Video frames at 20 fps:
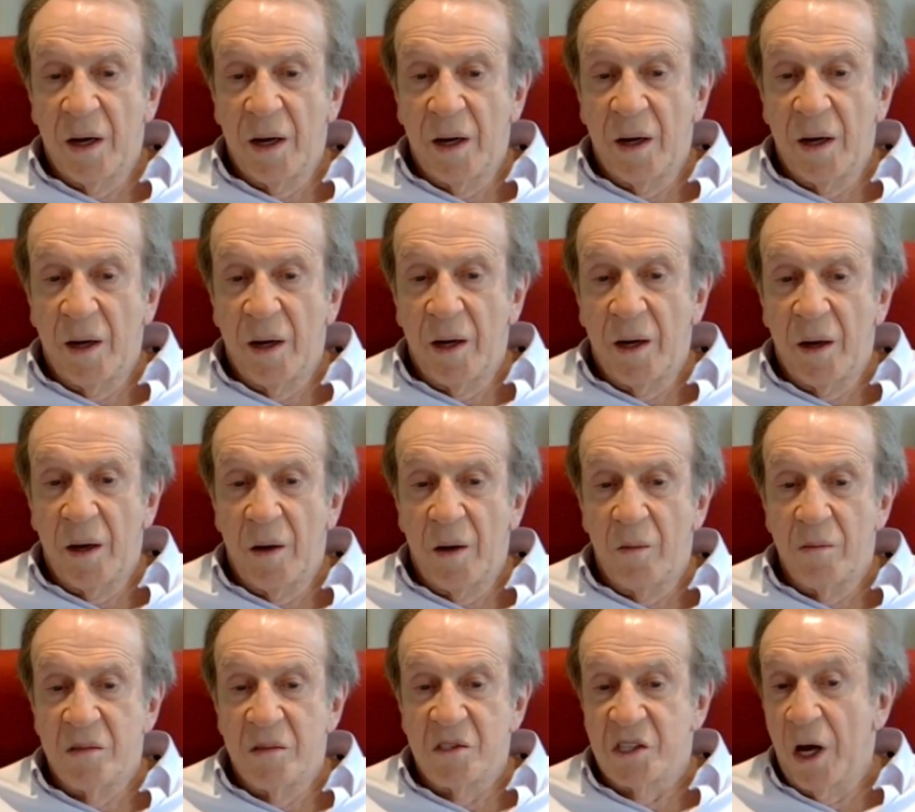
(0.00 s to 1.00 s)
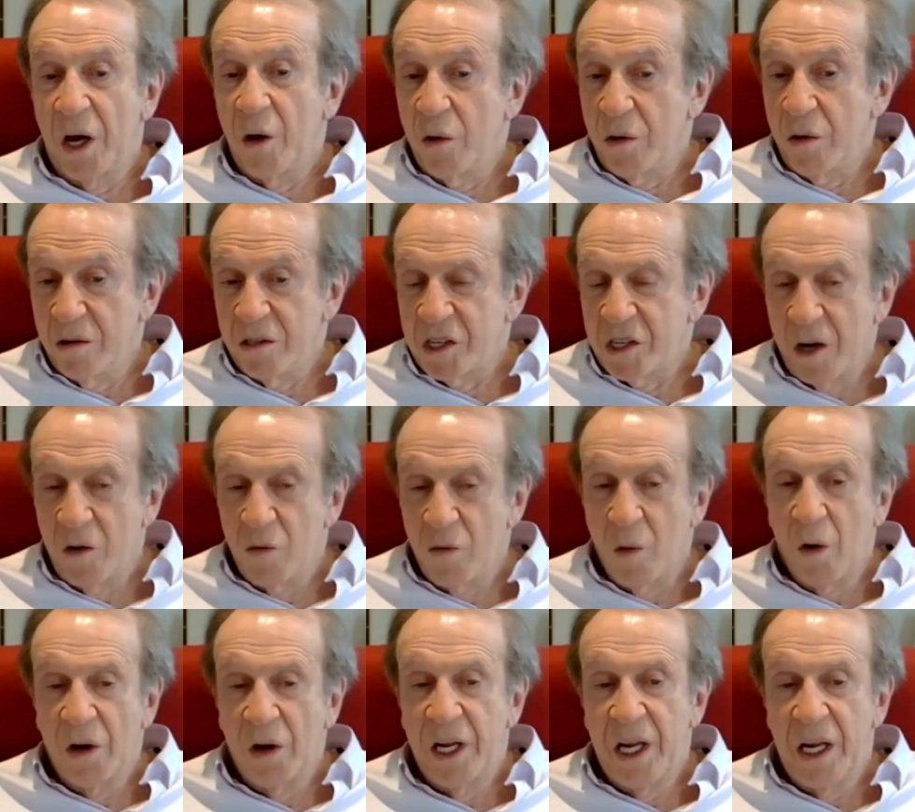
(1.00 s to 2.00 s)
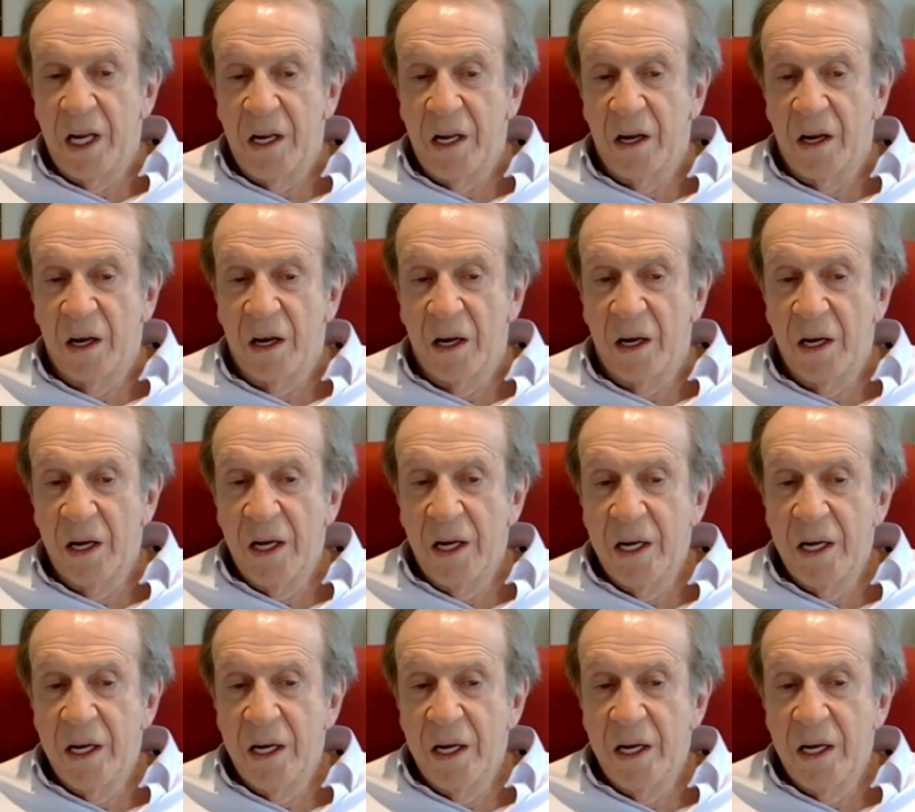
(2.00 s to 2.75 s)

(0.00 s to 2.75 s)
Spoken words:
So you say Ronnie